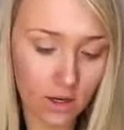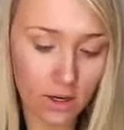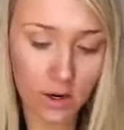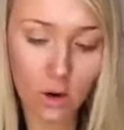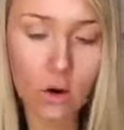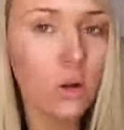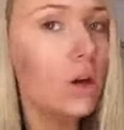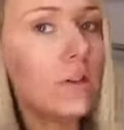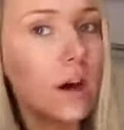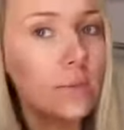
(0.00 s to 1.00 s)
Get it all
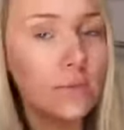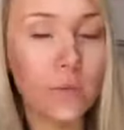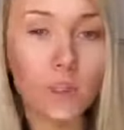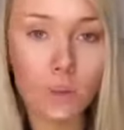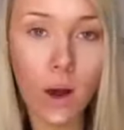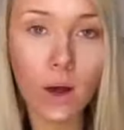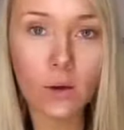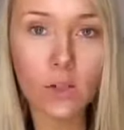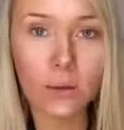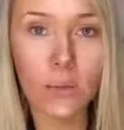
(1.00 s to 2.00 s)
over,
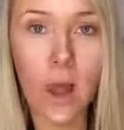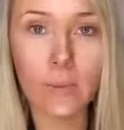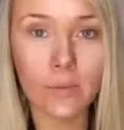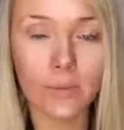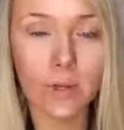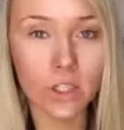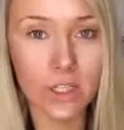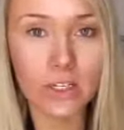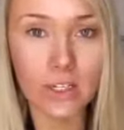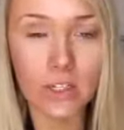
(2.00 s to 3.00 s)
smile so that my apples and my
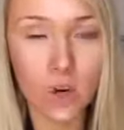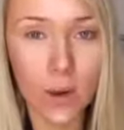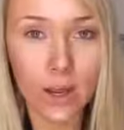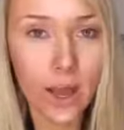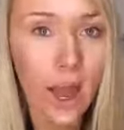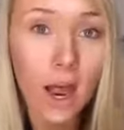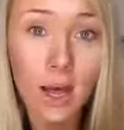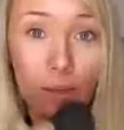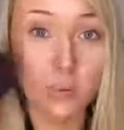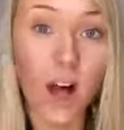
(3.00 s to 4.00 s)
cheeks are showing,
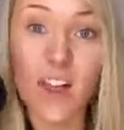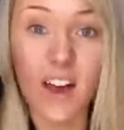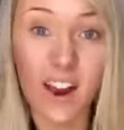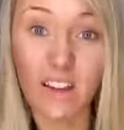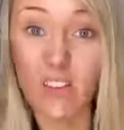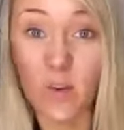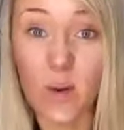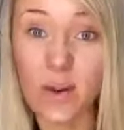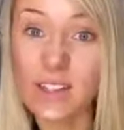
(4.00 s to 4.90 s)
and apply that everywhere